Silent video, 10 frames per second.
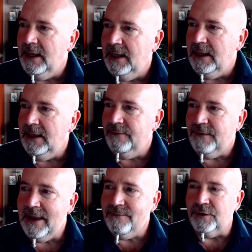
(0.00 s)
If
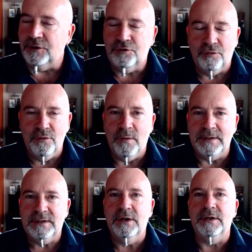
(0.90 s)
ever the true
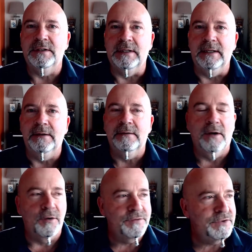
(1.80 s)
uncertainty
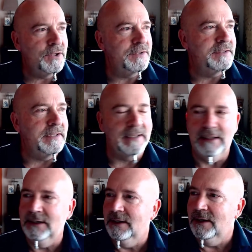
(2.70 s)
of certainty
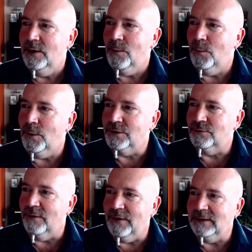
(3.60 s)
was
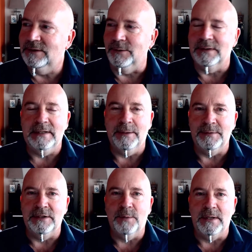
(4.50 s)
revealed to us, it was in
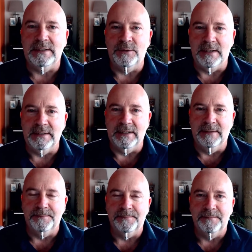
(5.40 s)
2020.
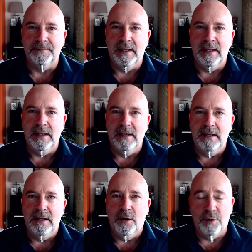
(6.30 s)

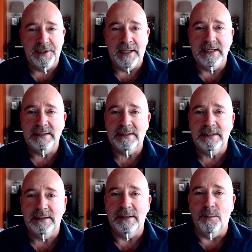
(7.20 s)
Holidays
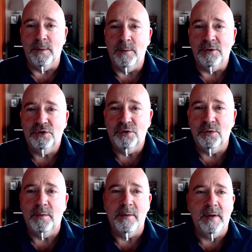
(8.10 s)
that we were sure
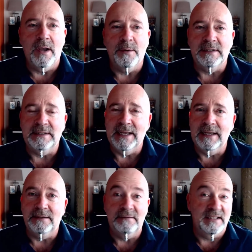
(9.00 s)
we were going to
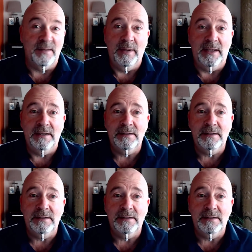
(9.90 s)
take disappeared.